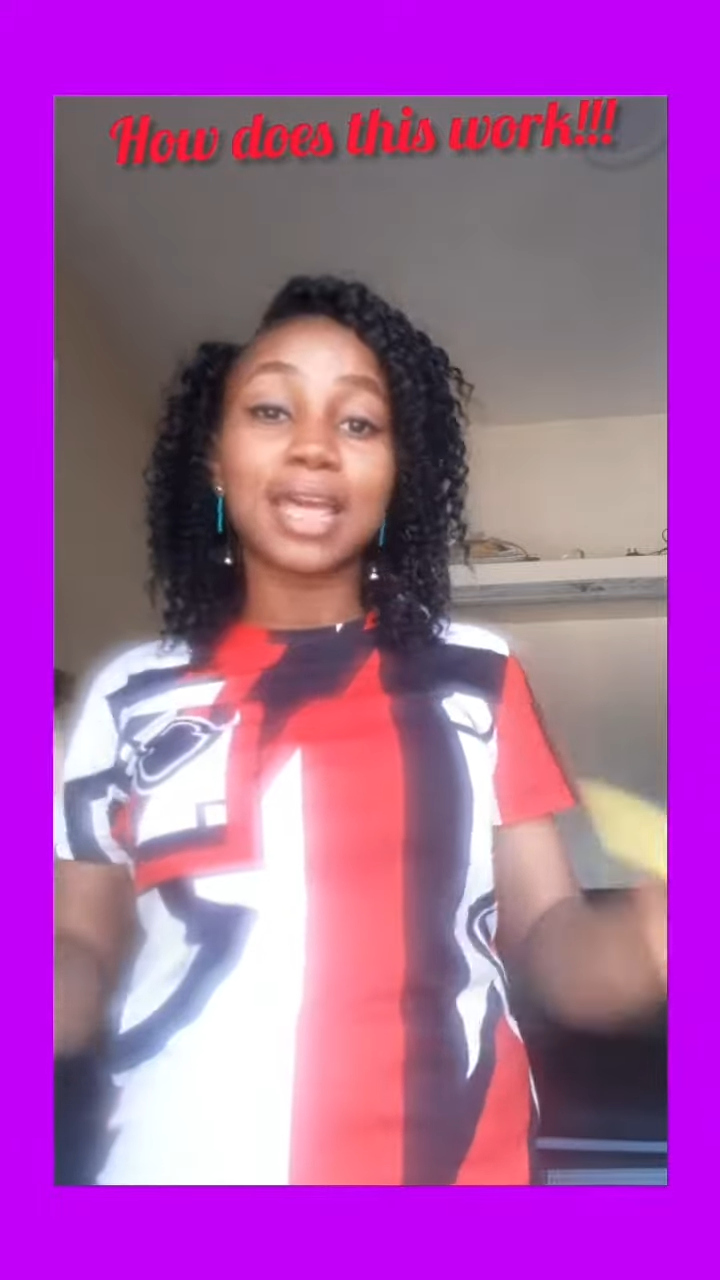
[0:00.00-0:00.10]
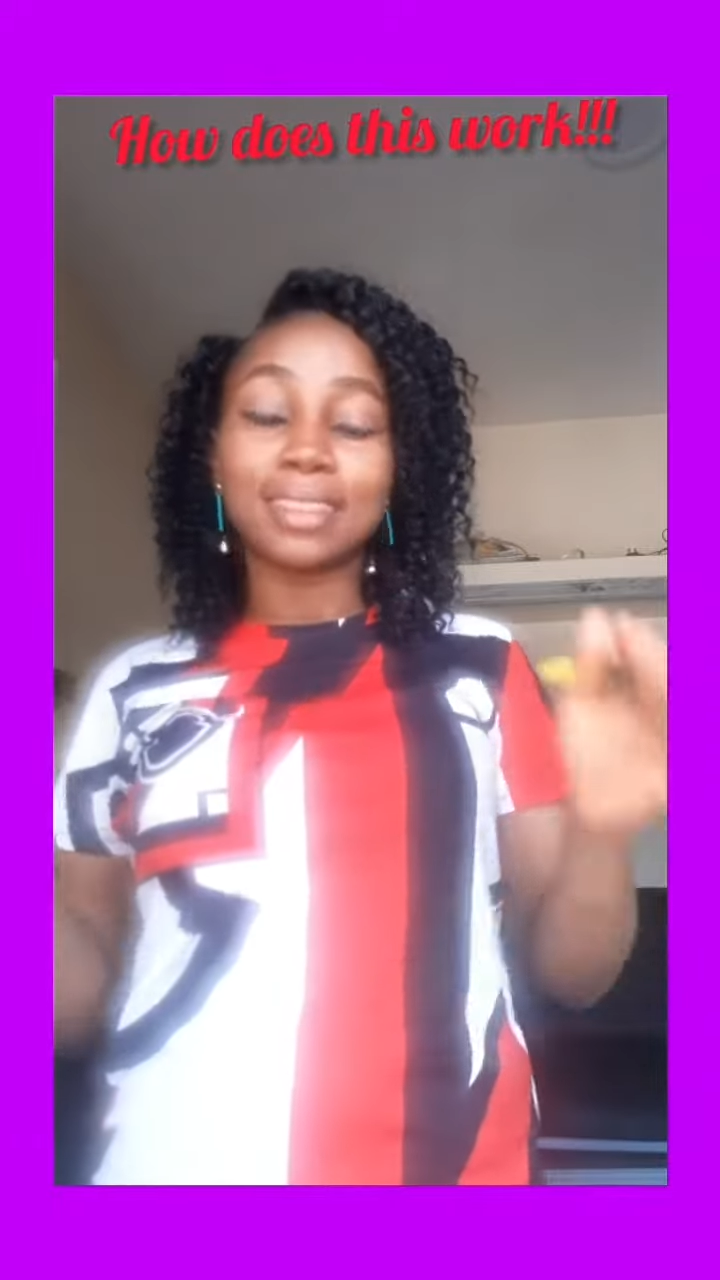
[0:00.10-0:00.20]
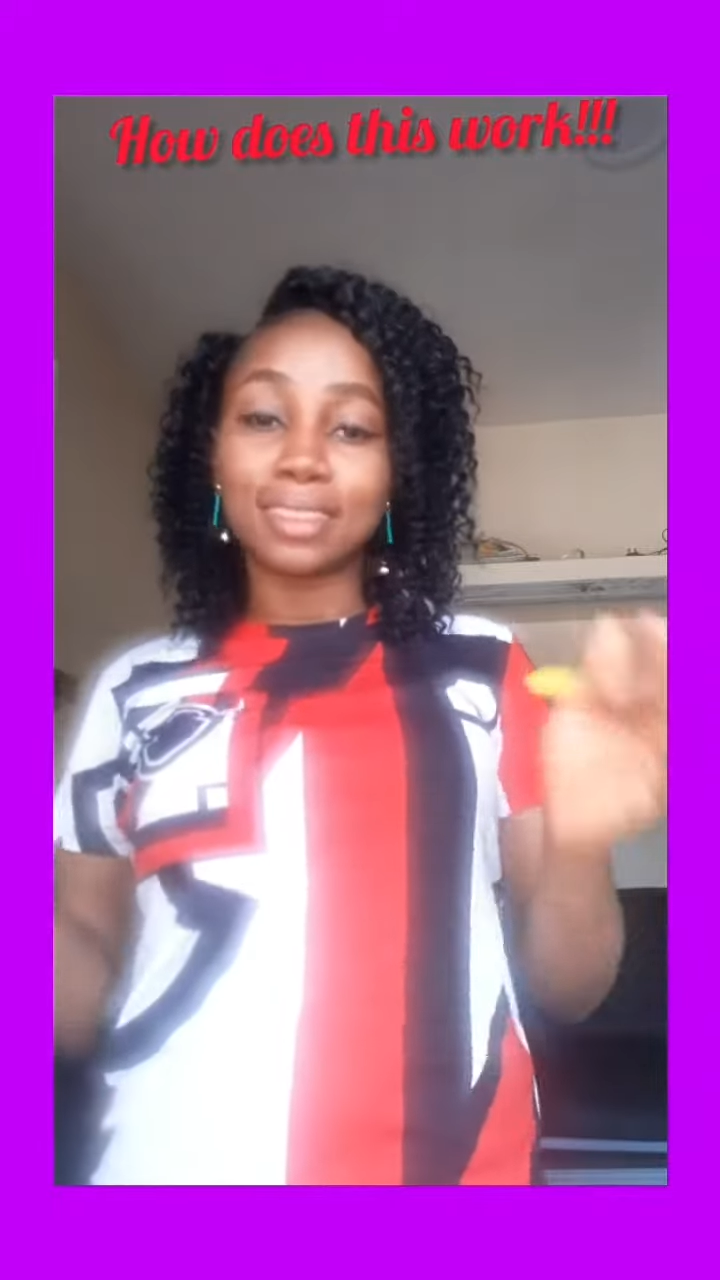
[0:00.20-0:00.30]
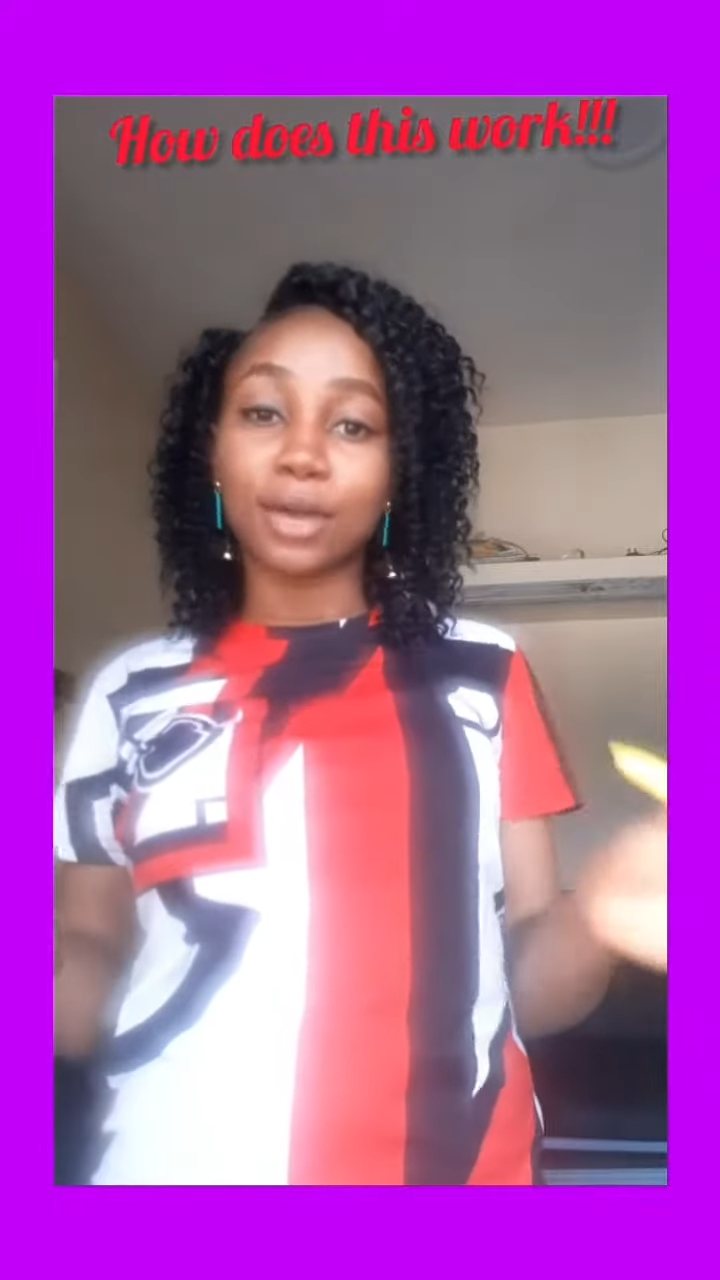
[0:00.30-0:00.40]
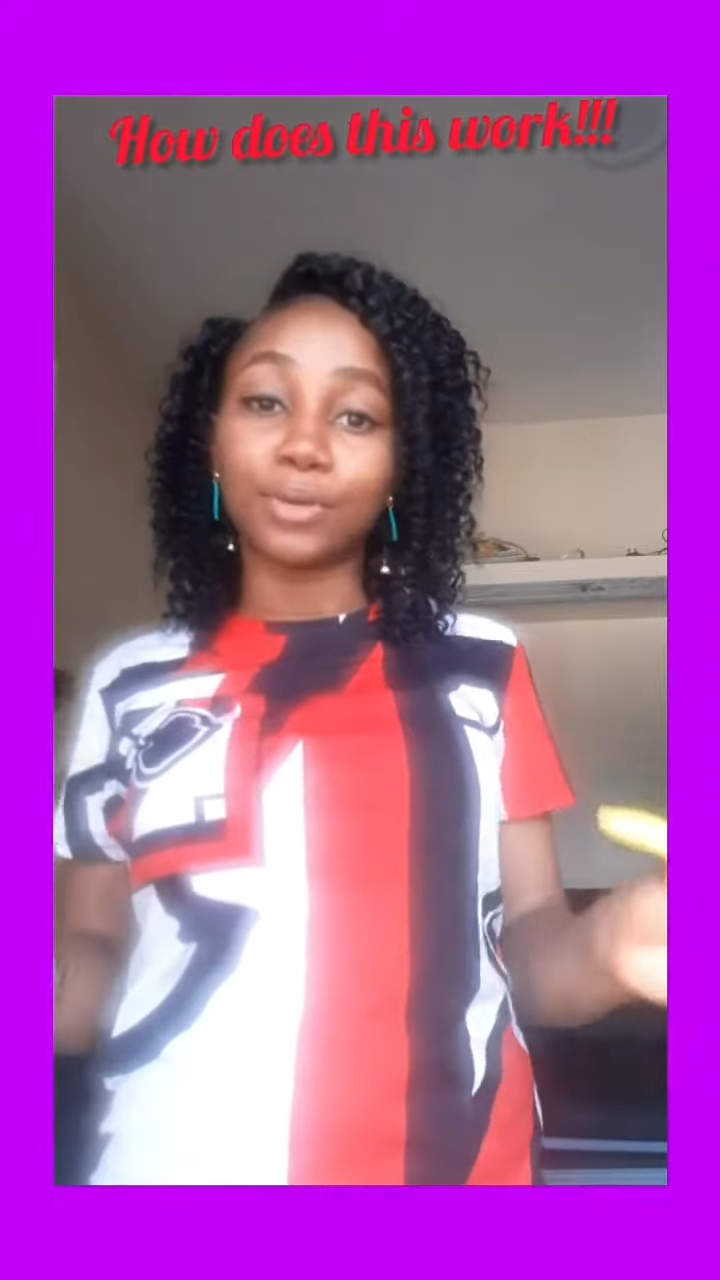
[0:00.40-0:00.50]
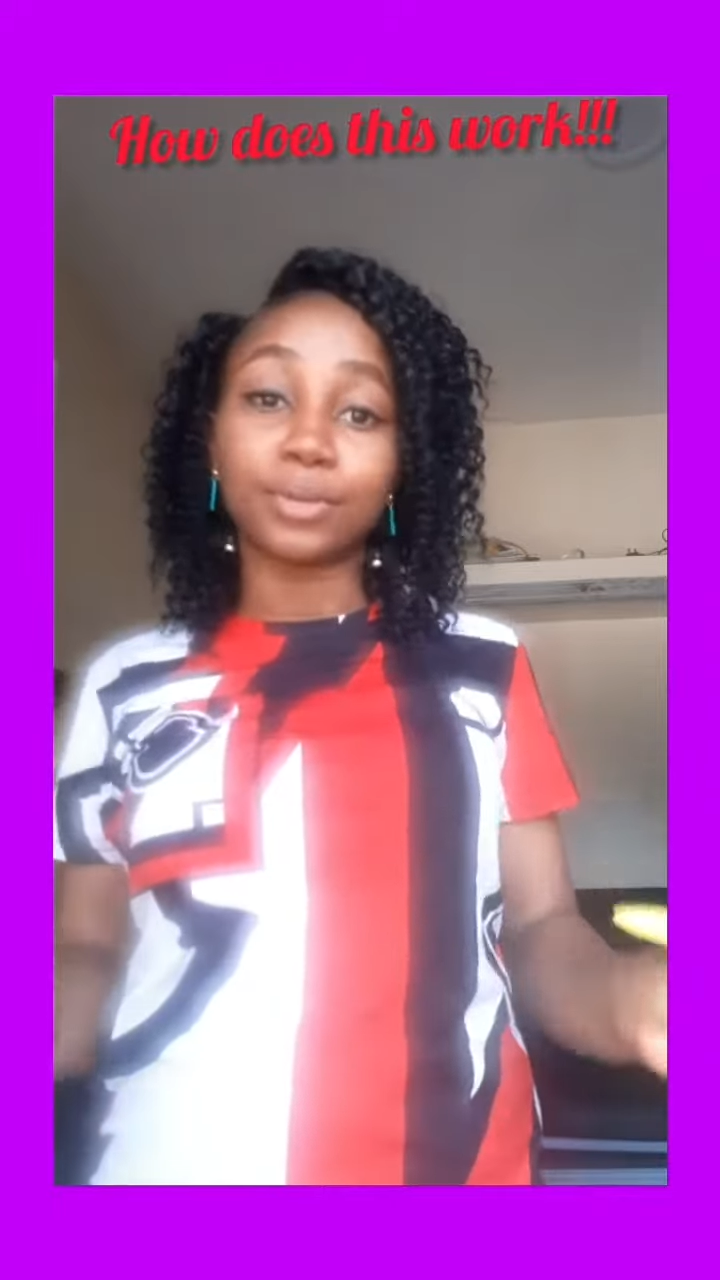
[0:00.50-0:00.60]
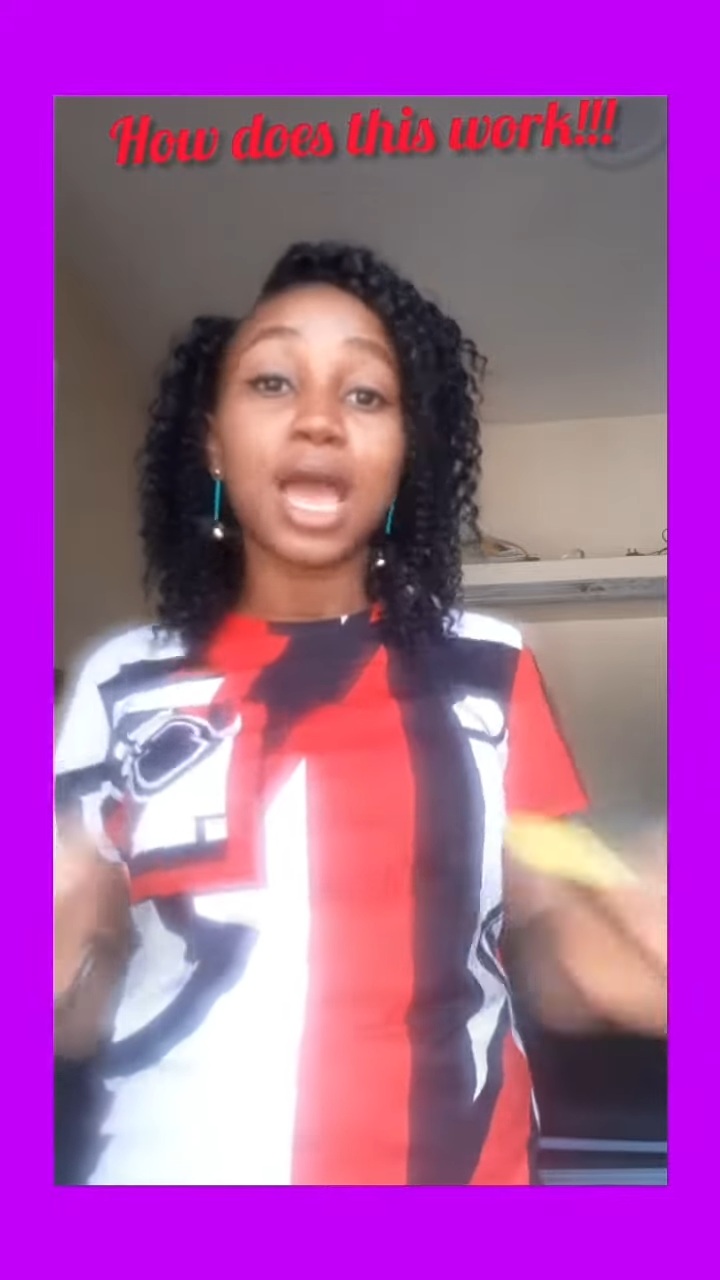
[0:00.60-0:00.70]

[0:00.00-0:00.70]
Now,